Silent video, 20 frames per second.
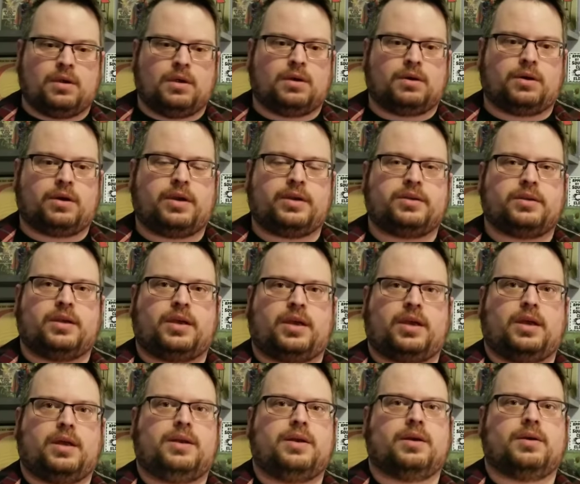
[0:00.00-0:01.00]
right,
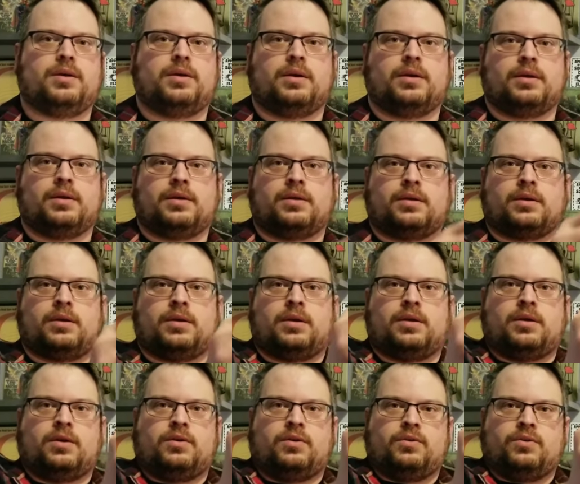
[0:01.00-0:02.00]
and
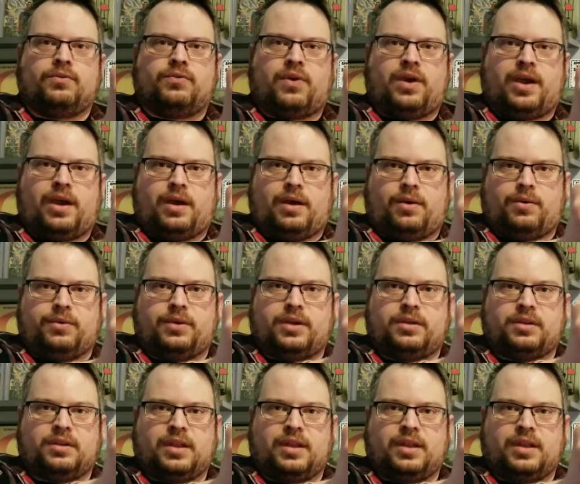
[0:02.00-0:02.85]
found